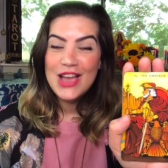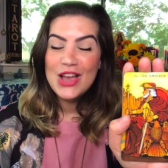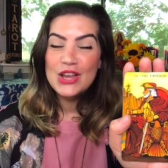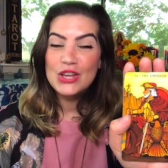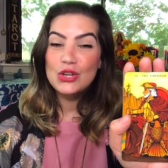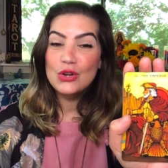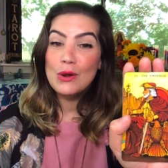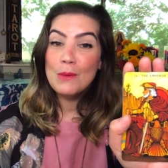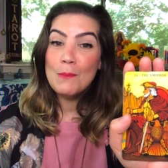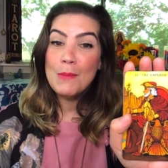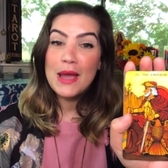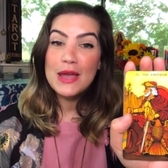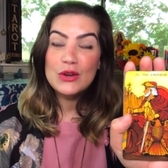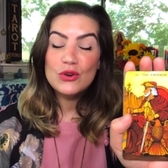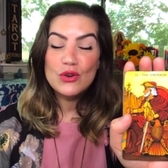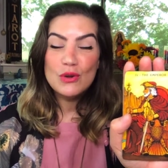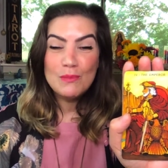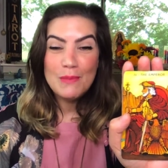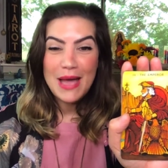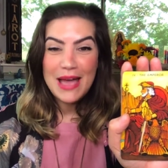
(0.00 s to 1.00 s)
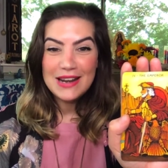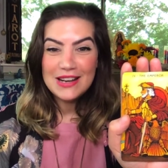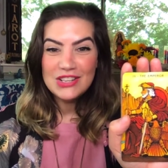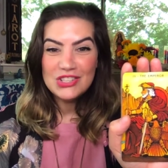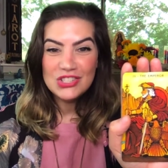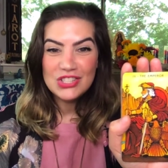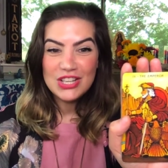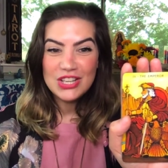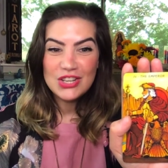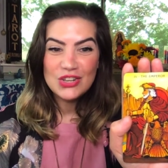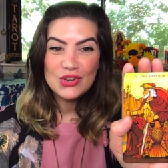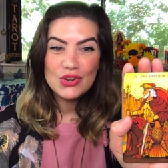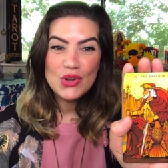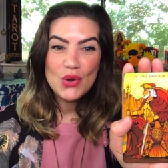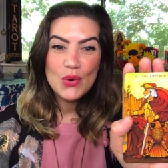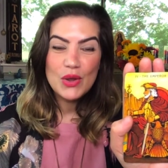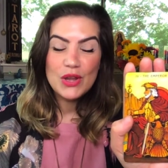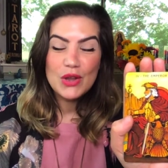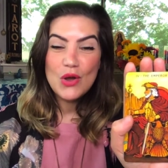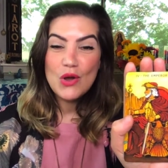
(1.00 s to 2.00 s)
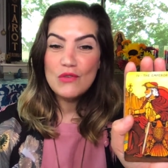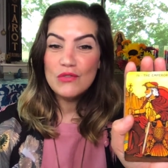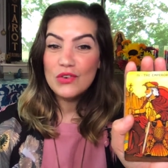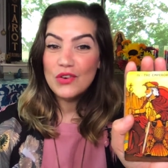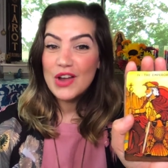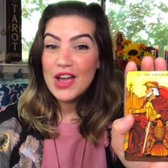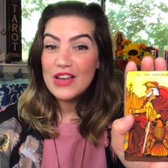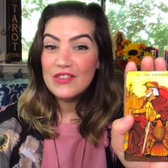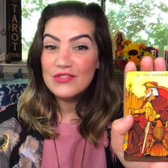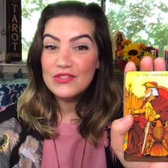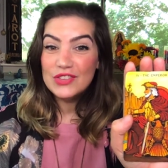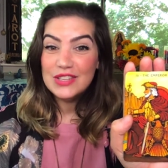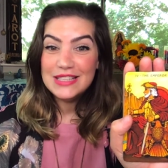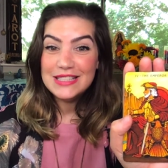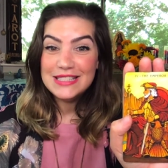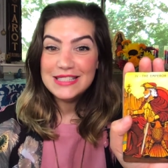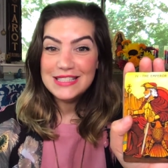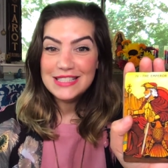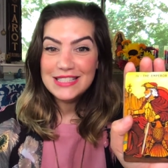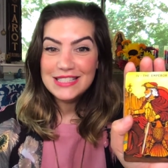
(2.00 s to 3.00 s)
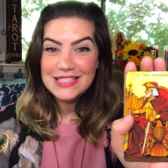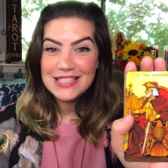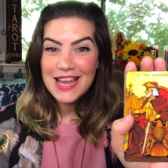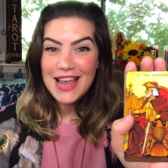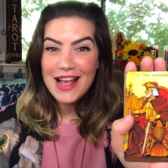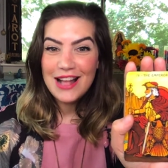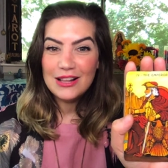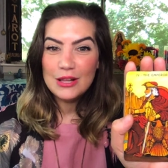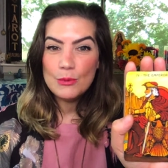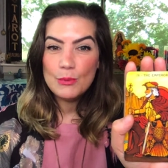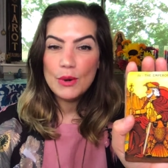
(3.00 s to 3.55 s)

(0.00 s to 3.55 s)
you're micromanaging, you're going over every detail